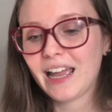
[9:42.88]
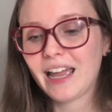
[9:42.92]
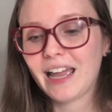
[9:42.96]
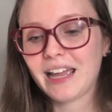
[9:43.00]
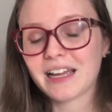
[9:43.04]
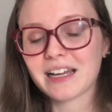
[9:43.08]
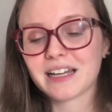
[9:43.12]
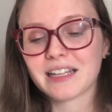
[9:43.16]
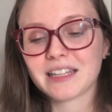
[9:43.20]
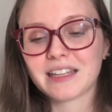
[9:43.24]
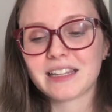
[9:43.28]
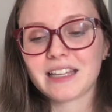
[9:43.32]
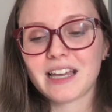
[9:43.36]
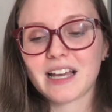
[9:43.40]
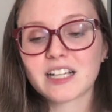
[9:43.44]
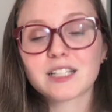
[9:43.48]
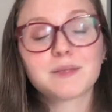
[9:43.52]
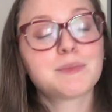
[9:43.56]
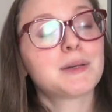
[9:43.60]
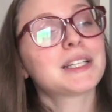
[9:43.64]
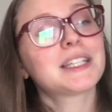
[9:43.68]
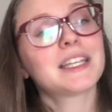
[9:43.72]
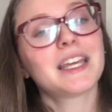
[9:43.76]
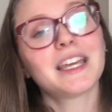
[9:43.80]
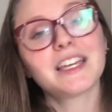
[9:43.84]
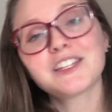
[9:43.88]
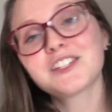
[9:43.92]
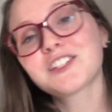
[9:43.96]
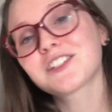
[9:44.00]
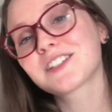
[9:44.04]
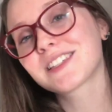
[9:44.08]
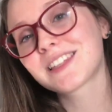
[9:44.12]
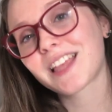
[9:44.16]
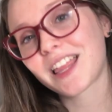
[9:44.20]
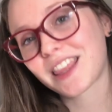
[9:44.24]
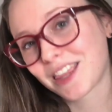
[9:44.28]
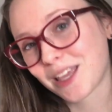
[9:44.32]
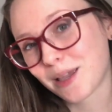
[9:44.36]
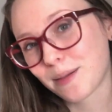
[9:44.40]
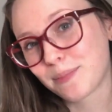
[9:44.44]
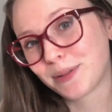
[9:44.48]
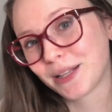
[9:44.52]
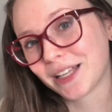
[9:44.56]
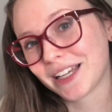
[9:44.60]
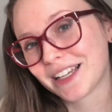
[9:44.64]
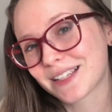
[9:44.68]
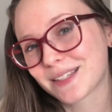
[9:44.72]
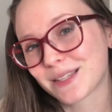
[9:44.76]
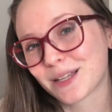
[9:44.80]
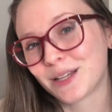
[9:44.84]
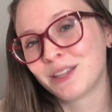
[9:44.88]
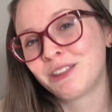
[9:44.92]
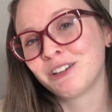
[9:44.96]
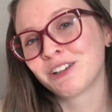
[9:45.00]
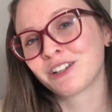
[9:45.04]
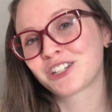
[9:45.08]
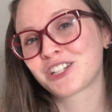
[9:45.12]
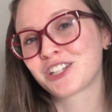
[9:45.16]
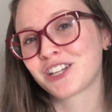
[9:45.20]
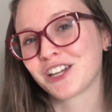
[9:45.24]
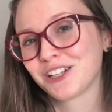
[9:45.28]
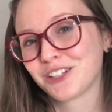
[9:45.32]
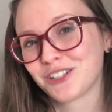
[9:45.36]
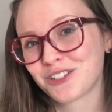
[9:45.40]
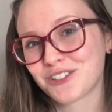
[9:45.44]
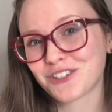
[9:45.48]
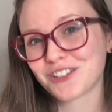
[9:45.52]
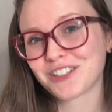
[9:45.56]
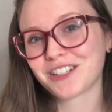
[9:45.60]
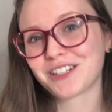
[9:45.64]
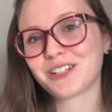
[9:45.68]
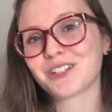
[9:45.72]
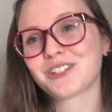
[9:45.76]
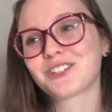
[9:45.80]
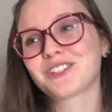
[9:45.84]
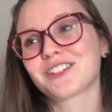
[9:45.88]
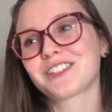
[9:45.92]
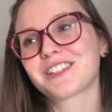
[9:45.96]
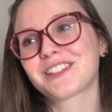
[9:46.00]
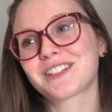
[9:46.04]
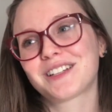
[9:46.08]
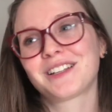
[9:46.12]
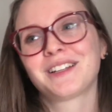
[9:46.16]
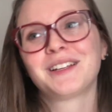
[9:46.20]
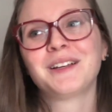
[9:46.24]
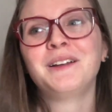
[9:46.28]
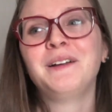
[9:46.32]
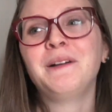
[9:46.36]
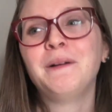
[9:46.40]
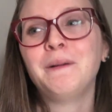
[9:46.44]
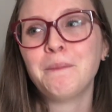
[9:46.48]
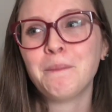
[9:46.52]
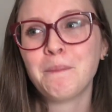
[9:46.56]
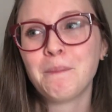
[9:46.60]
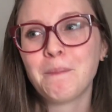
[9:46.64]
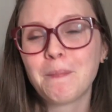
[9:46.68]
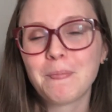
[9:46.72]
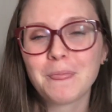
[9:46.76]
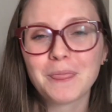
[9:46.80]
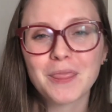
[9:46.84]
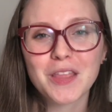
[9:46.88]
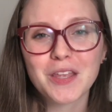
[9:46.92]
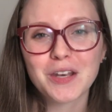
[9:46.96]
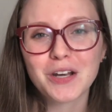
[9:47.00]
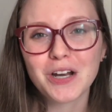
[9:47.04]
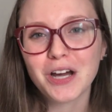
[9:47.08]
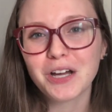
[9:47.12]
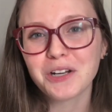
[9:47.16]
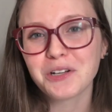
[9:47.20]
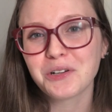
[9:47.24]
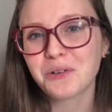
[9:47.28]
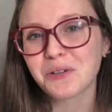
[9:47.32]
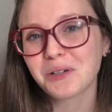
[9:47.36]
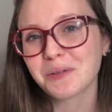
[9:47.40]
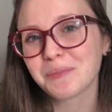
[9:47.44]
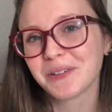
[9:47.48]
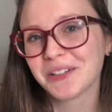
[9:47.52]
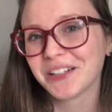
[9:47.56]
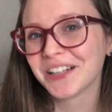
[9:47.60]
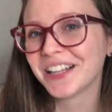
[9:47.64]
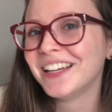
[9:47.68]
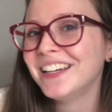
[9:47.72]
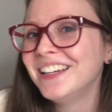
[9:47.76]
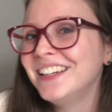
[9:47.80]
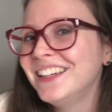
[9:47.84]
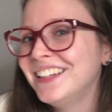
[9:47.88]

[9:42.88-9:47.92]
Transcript: and the expectations that they place on their children are just not normal.